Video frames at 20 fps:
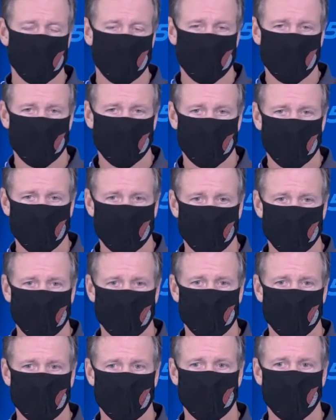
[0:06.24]
Coach, first
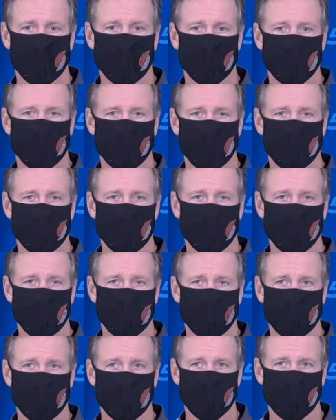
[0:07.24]
question is coming from Aaron
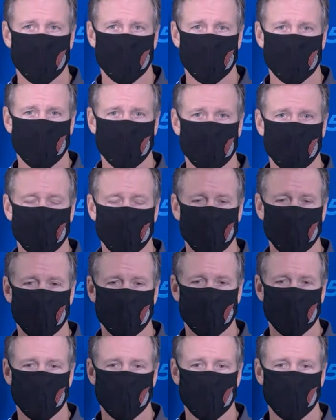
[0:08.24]
Fentress with the
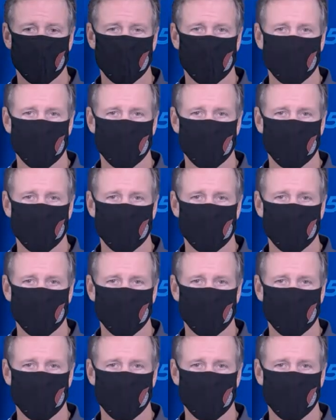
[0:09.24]
Oregonian.